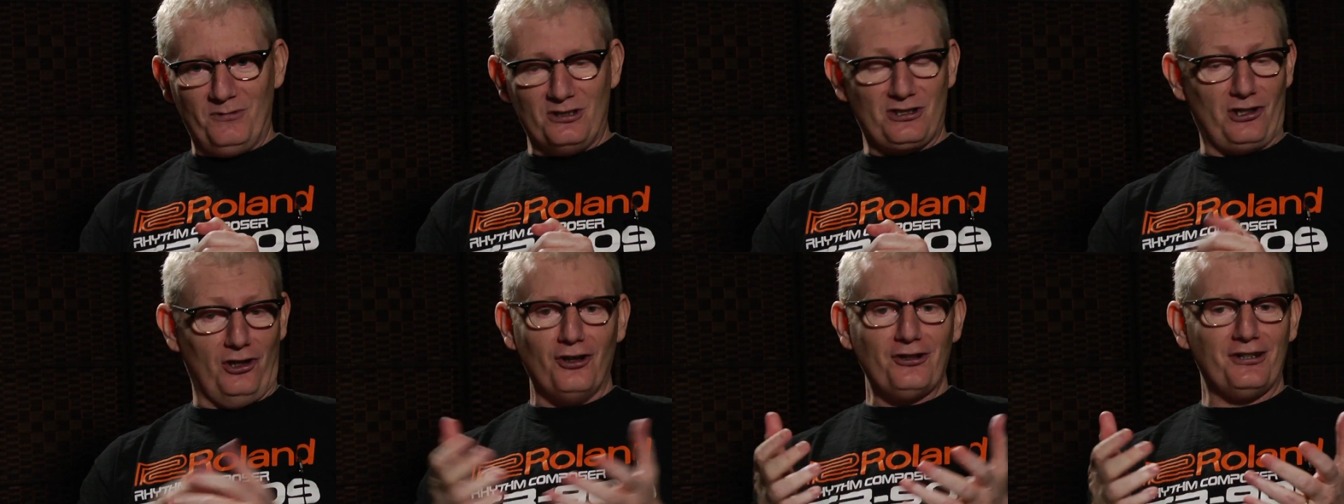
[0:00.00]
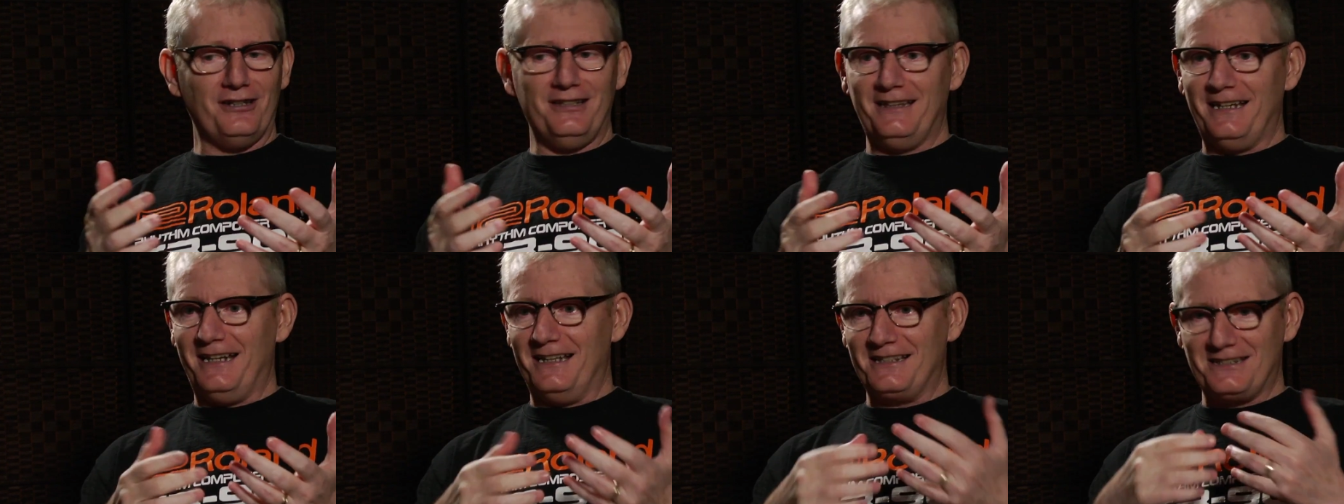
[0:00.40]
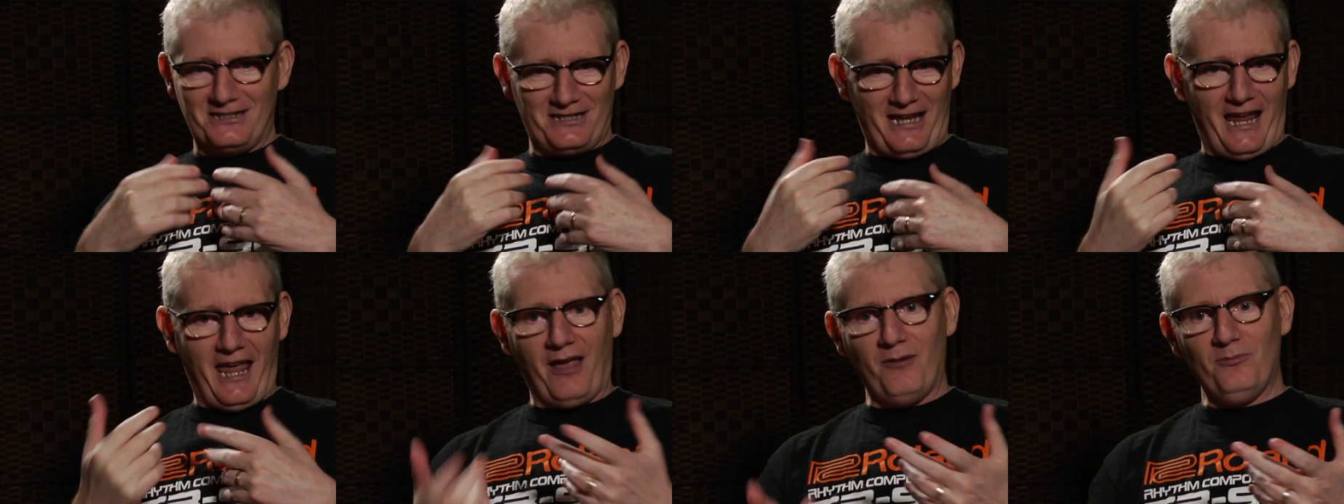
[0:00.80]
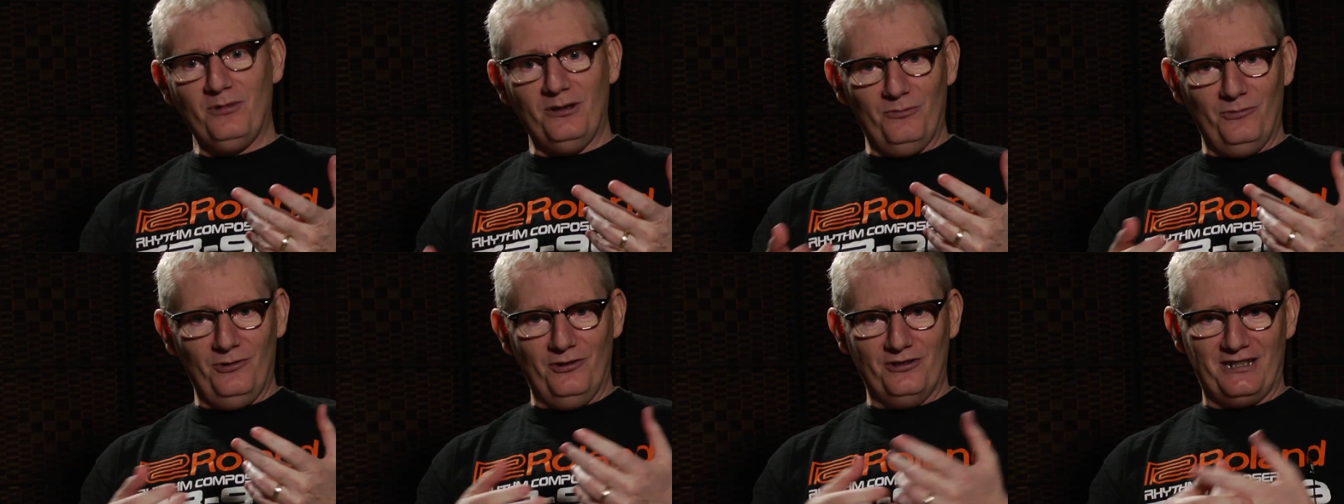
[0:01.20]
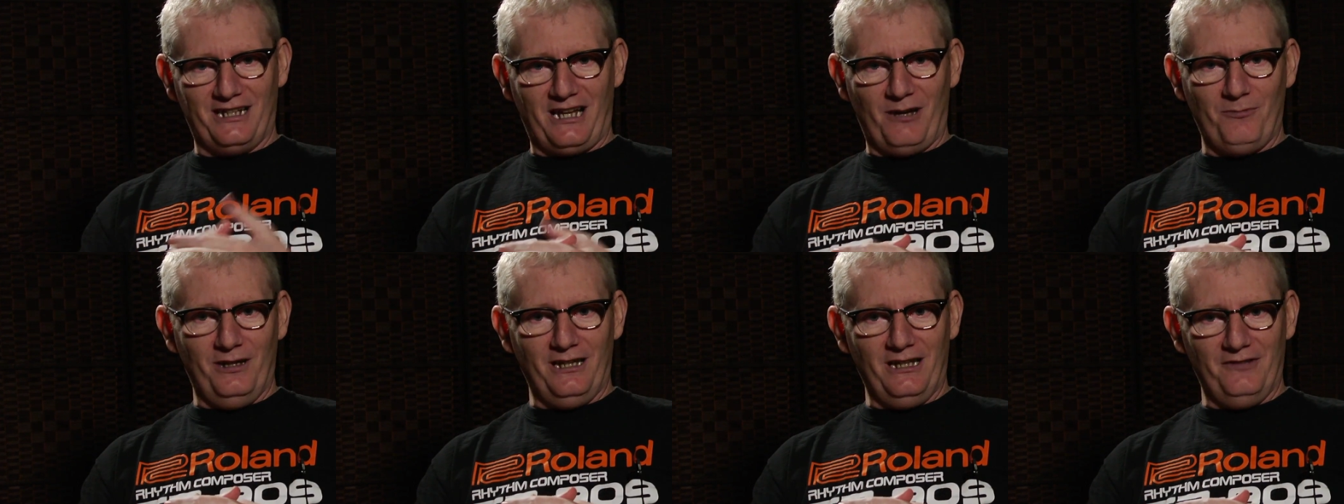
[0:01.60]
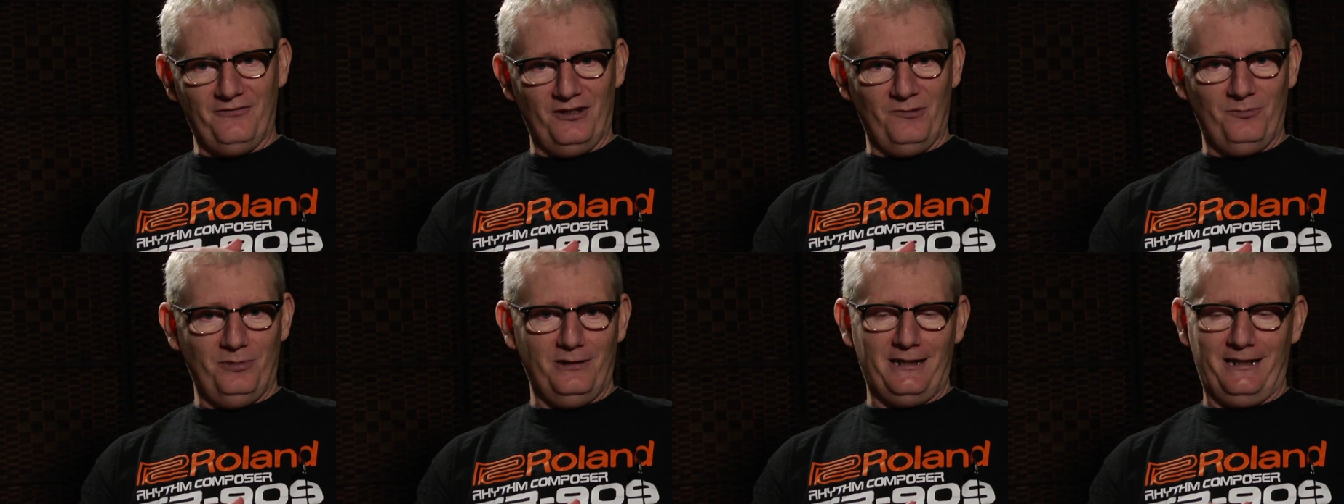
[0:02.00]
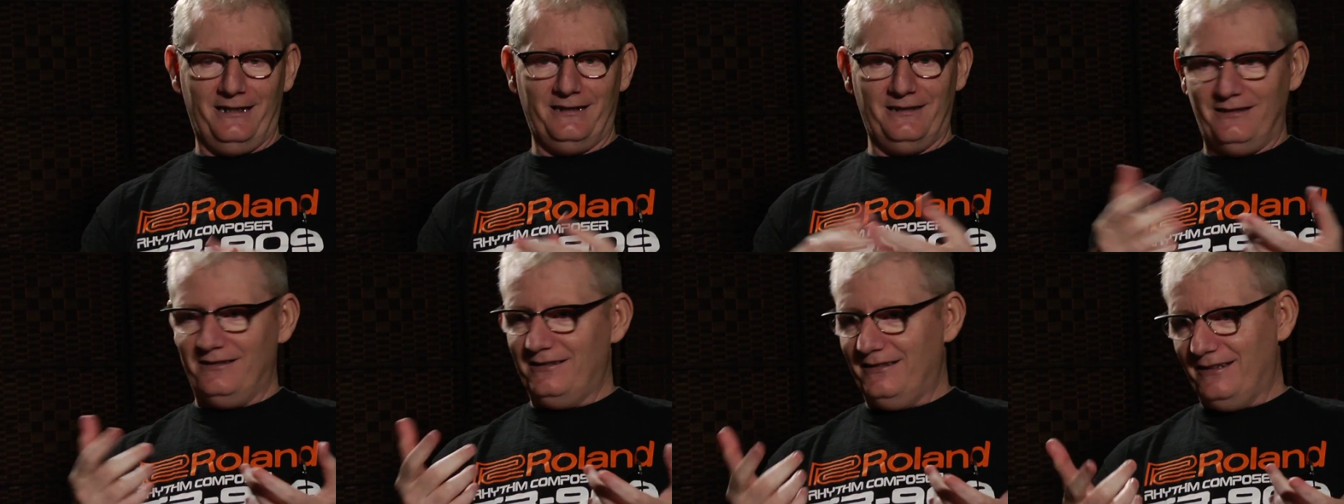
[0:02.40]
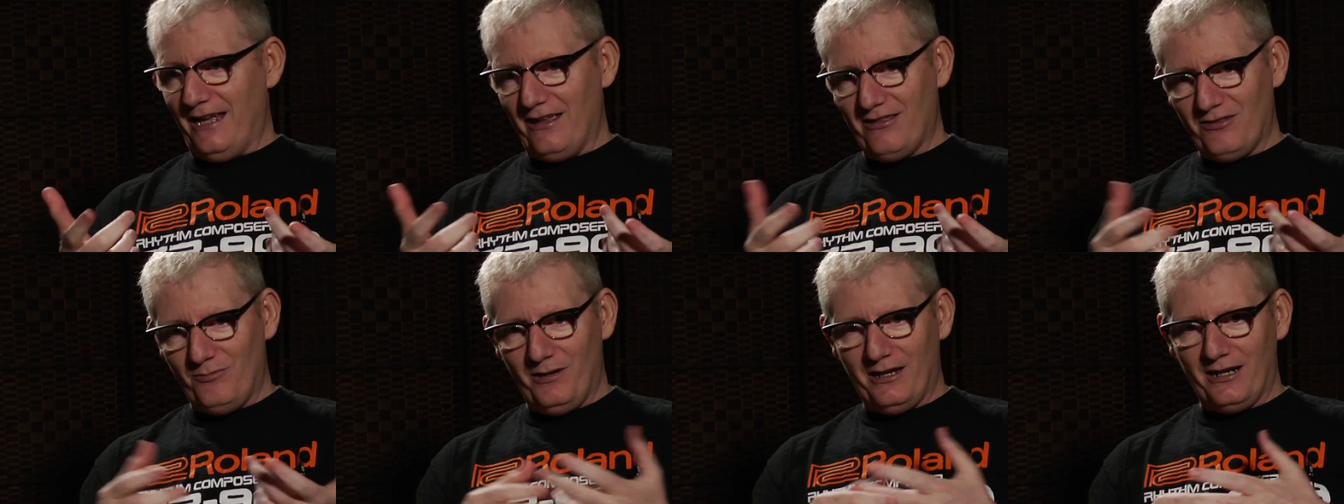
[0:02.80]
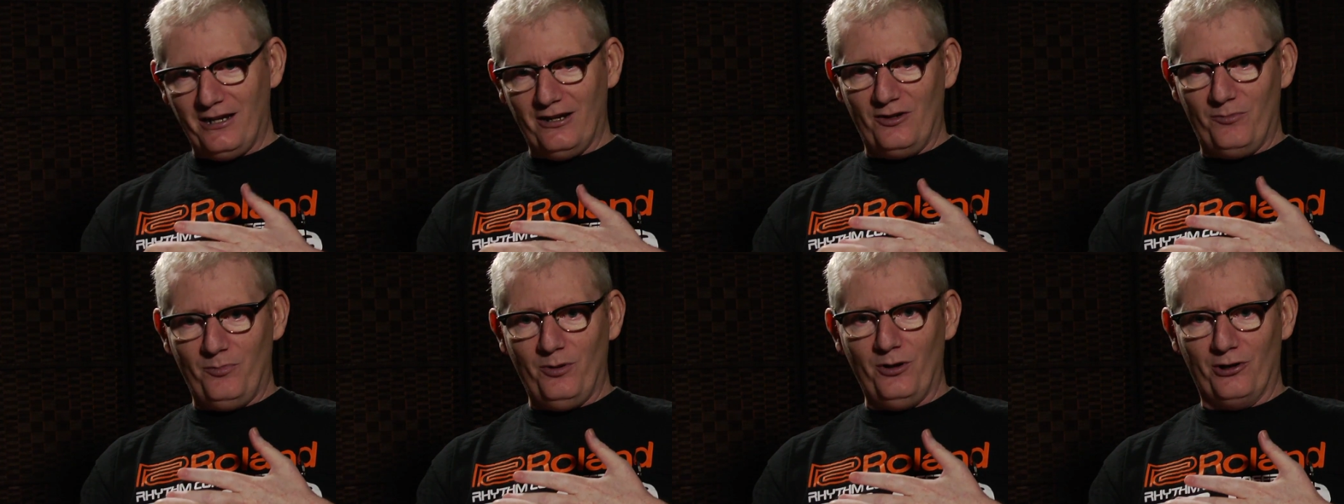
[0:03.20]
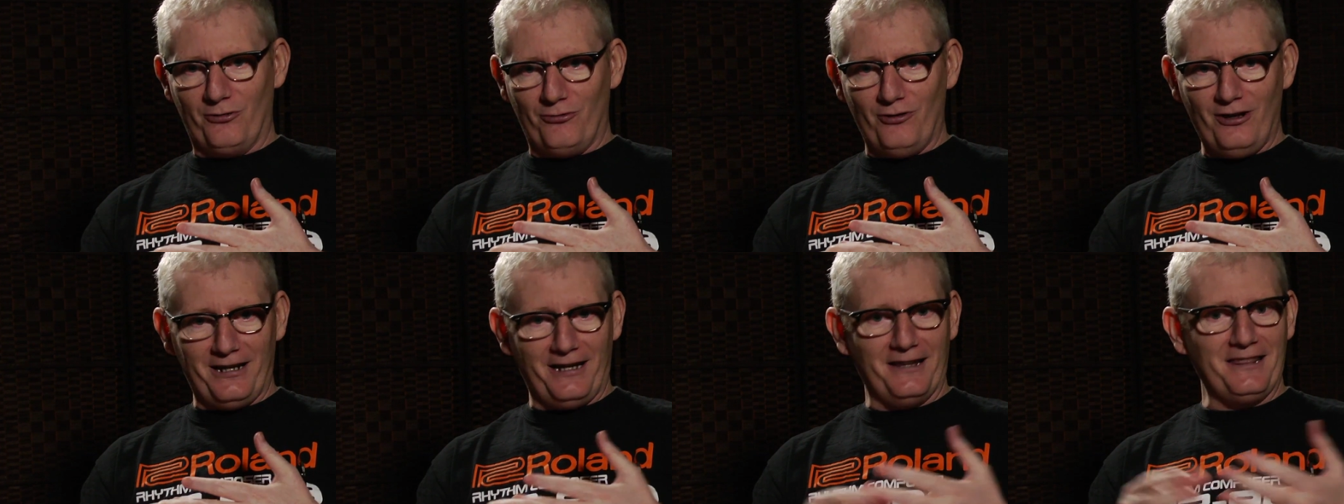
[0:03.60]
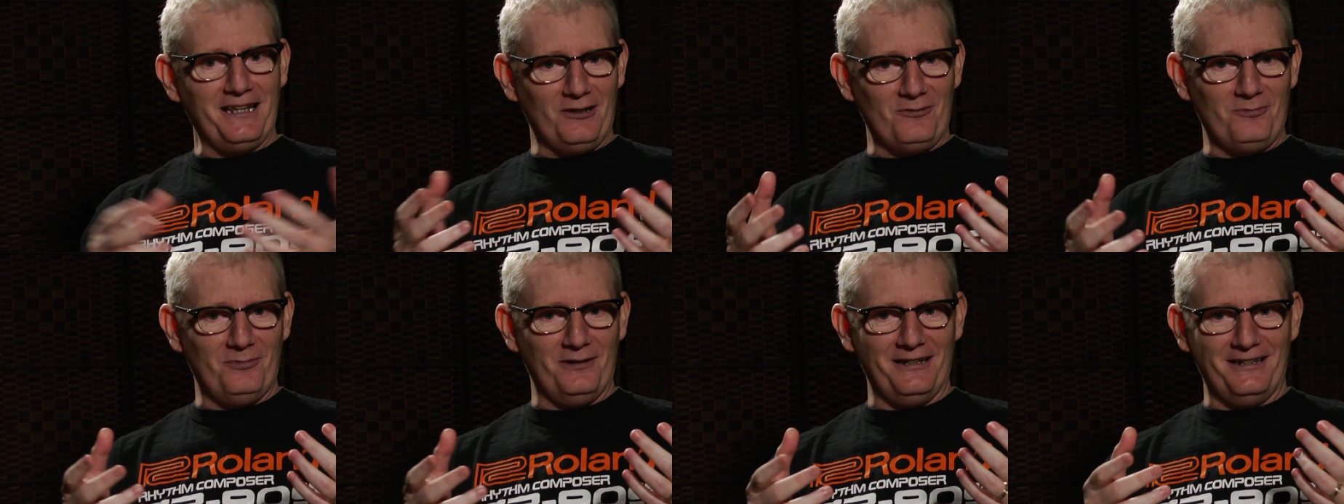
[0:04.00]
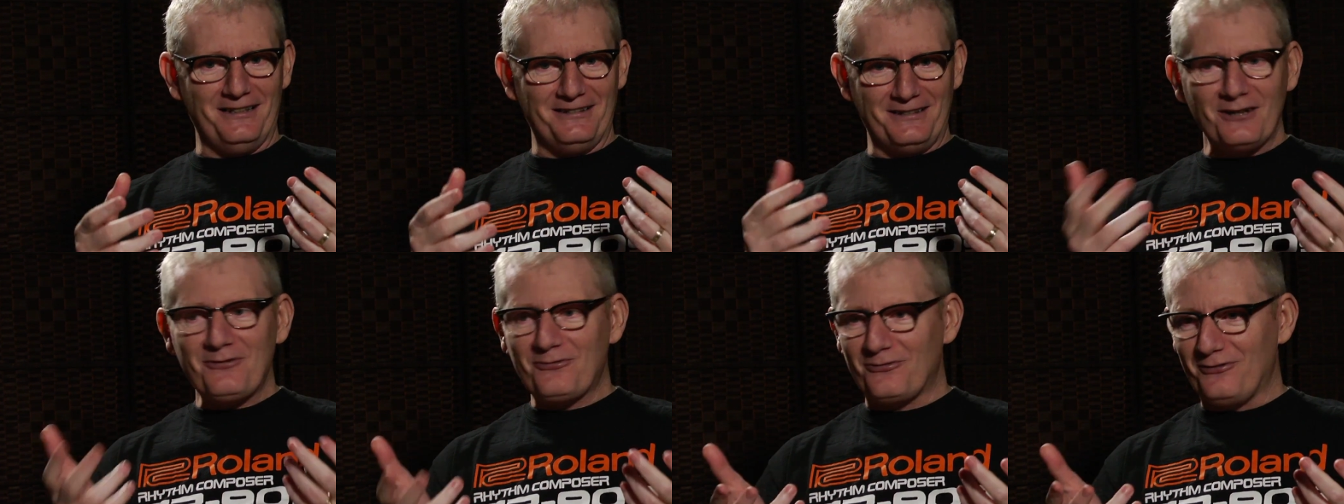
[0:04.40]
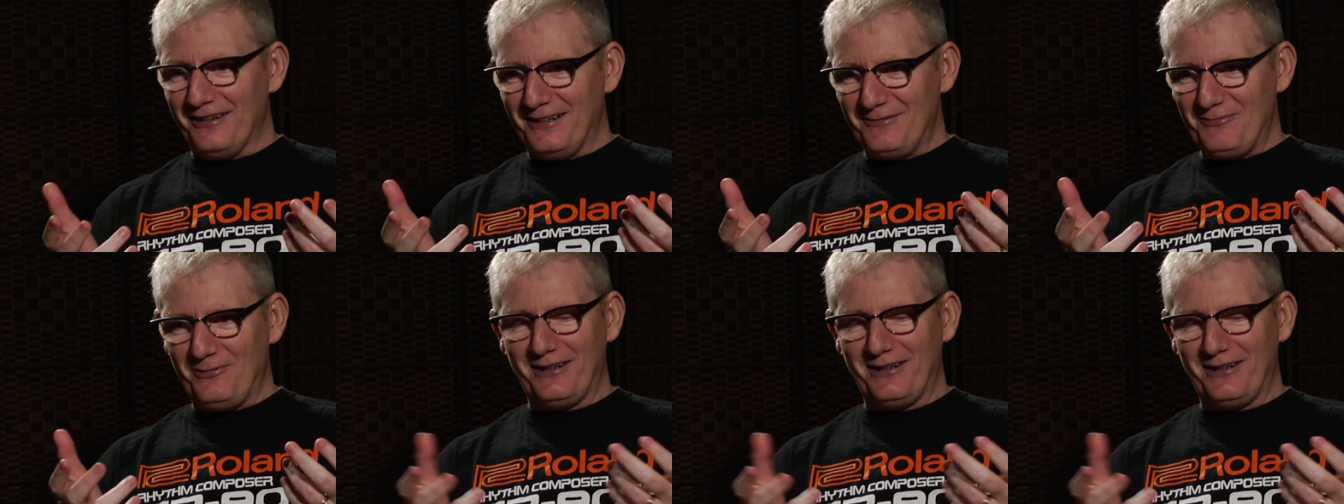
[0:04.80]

just lucky that it's this ambient music. I mean, if it had been like death metal or punk rock, I think it would be a little different.